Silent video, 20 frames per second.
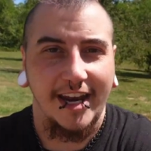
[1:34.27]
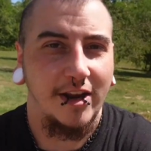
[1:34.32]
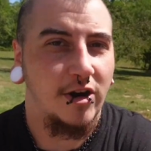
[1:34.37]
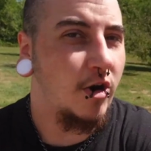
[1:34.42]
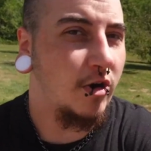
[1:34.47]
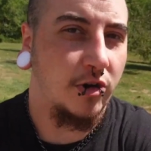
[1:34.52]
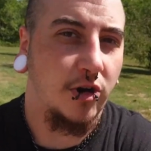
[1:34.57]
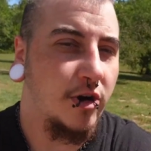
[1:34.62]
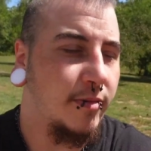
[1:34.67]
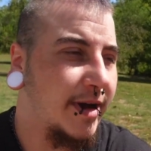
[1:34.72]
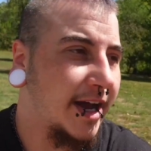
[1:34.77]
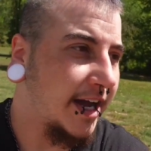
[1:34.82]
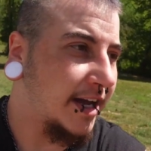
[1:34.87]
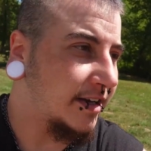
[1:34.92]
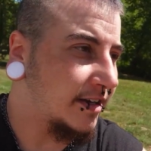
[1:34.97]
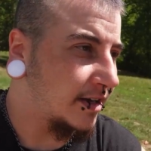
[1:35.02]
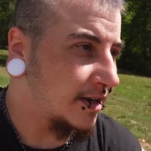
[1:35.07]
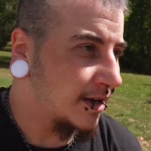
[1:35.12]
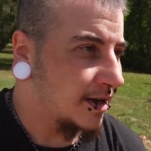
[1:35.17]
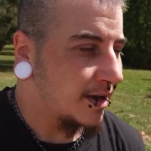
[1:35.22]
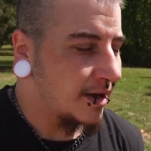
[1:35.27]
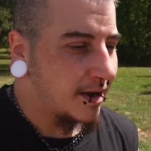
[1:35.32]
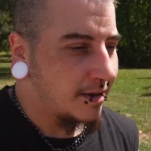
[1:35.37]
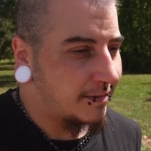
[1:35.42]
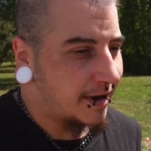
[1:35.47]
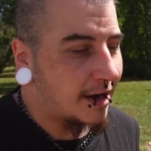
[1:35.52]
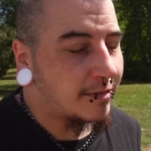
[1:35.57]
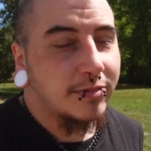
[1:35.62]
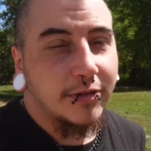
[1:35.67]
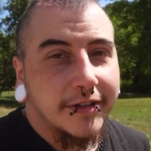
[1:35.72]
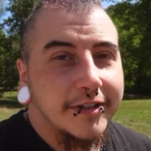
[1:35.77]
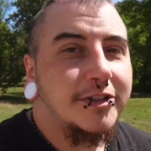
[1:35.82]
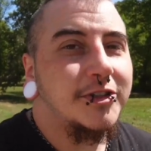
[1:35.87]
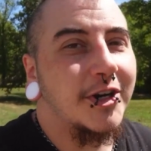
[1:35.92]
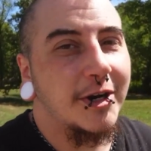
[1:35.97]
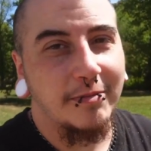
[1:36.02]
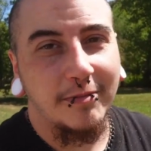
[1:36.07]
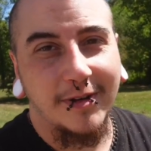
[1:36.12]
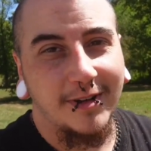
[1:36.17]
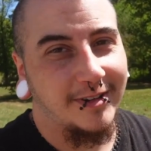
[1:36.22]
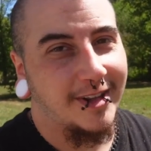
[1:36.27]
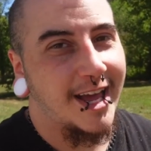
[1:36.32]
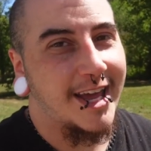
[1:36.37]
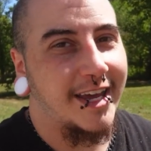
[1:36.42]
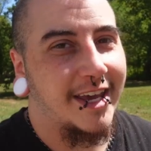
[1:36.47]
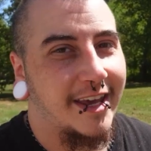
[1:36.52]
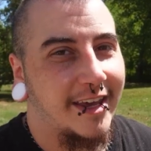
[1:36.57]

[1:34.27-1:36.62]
it all grow back but I'm pretty sure I'm gonna like